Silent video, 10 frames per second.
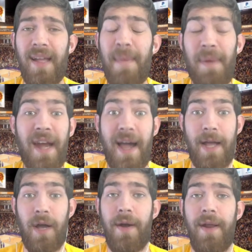keeping an
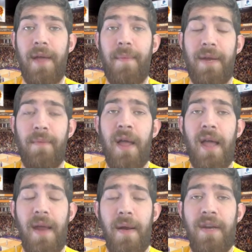eye on him
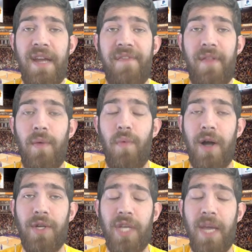and definitely
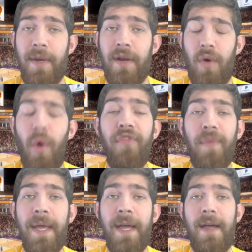watching him. And
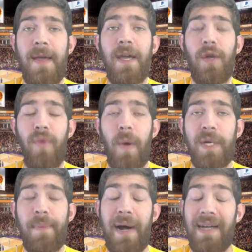hopefully he could grow
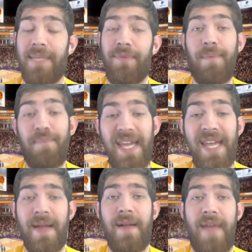to possibly
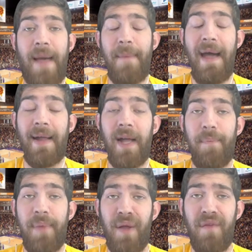be that
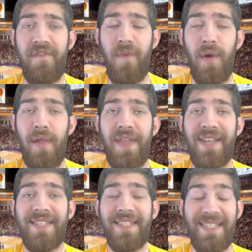backup big for
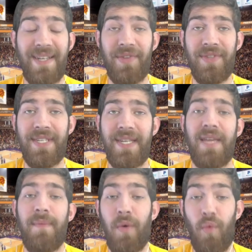this Suns
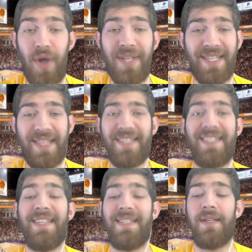team once the
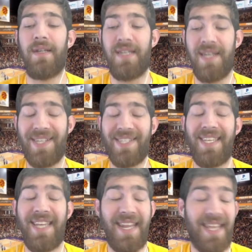season does
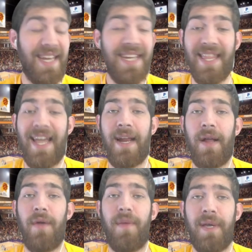get into that
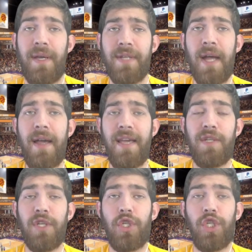area, because
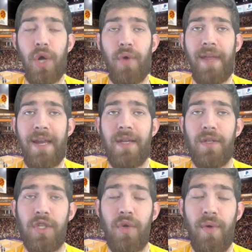he's shown that he
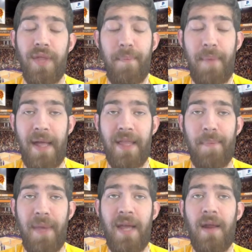can score in the
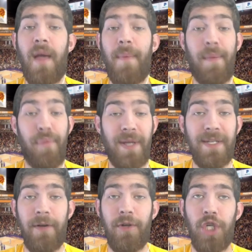paint, been a pretty
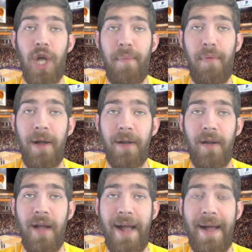solid shot blocker
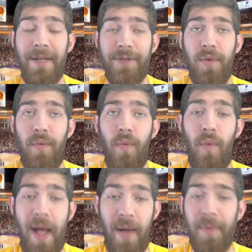as
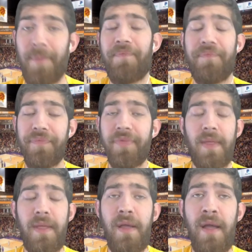well.
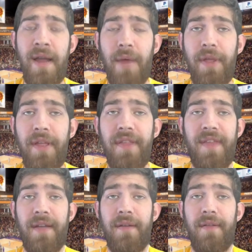And I really
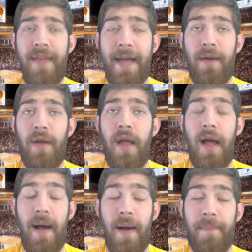think that
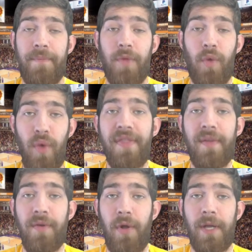
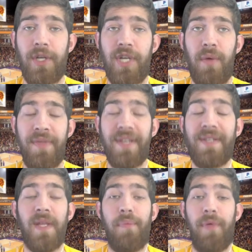with Nurkic out, this
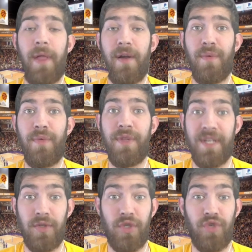is the player the
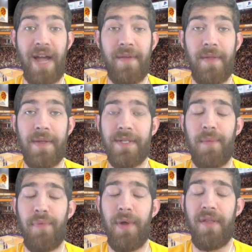Suns drafted. This is
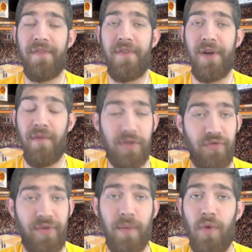the player that the front
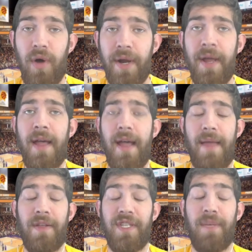office really wanted,
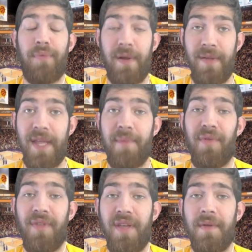and this is a player that they
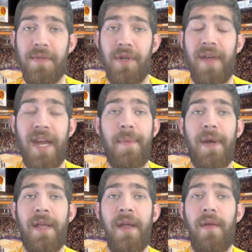believe in. So if
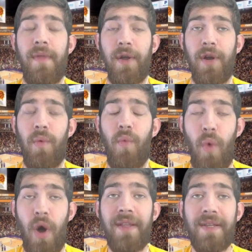anybody, they're going to
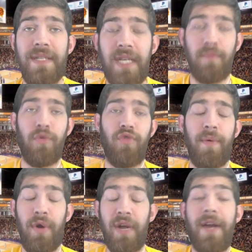want to see him grow
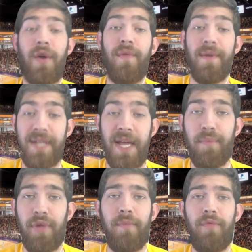and kind of
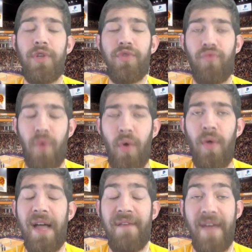overtake Plumlee's
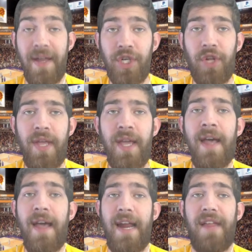role eventually.
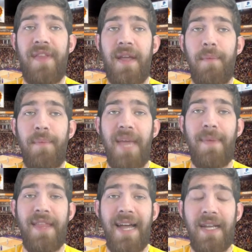And I think
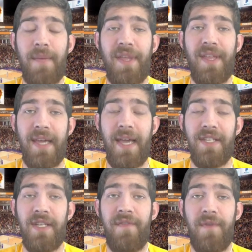maybe that could be the
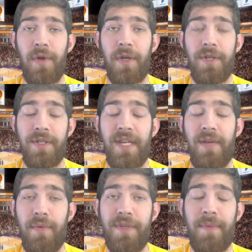case if Nurkic is
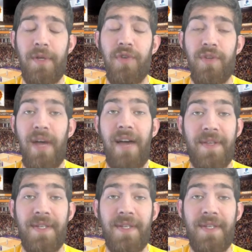dealing with some injuries. We'll have